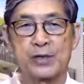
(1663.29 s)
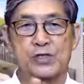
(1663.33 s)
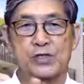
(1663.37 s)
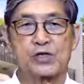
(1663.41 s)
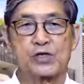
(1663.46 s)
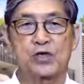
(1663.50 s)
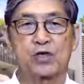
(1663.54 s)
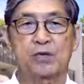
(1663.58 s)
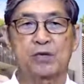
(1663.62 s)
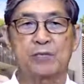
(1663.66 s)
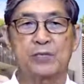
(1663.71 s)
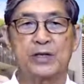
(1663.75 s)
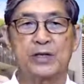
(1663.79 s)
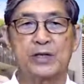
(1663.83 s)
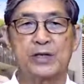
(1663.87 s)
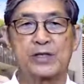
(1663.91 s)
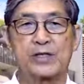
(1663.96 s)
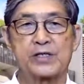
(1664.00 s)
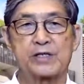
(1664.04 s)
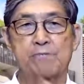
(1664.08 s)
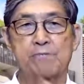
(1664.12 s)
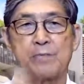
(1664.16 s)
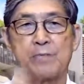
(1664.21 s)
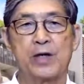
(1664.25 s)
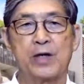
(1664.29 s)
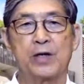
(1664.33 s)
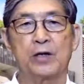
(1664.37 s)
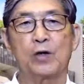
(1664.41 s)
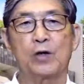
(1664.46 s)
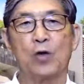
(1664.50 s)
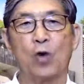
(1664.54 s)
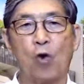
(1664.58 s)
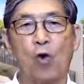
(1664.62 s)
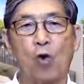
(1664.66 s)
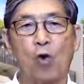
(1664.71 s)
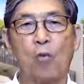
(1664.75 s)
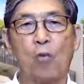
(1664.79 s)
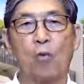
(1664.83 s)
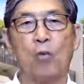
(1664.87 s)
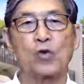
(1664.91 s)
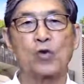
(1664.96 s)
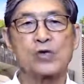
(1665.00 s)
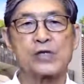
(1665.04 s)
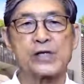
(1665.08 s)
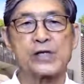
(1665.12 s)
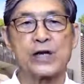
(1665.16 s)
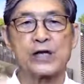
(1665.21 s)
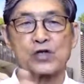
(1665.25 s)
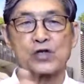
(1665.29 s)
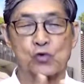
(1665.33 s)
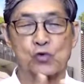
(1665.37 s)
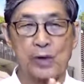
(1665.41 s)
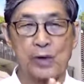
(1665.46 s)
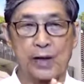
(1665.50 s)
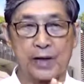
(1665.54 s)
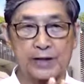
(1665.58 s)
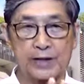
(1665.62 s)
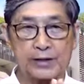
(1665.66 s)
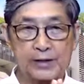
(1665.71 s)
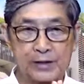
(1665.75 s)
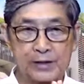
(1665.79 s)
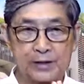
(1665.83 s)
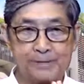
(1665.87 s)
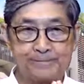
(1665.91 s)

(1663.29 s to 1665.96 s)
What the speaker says: Sodomy is male homosexuality.